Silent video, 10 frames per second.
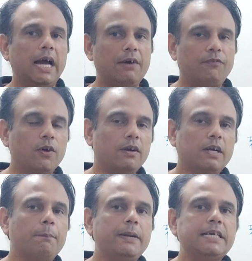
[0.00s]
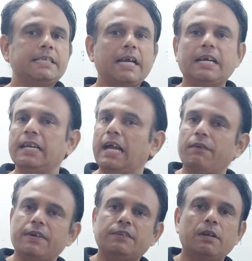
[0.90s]
for complete cycle
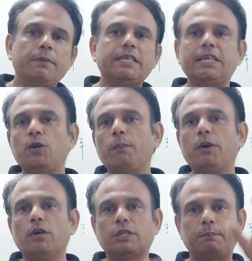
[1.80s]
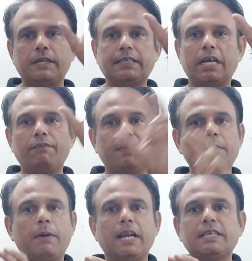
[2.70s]
average will be 0 because plus half and
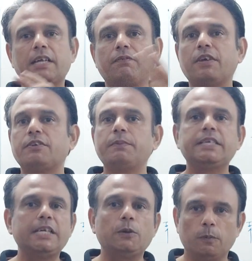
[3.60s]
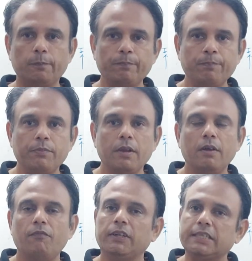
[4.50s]
minus half gives me 0.
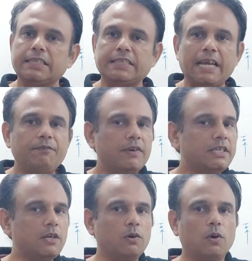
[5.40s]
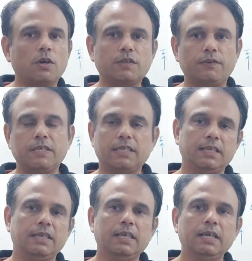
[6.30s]
Whether it's a sine function or cos function.
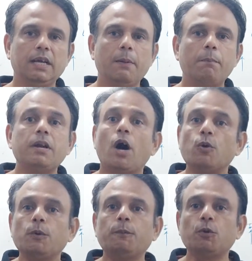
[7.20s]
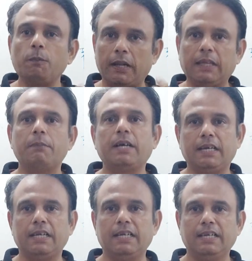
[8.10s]
But how to prove
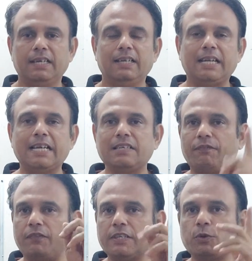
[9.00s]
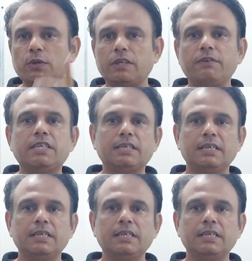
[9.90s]
mathematically? That is the first question which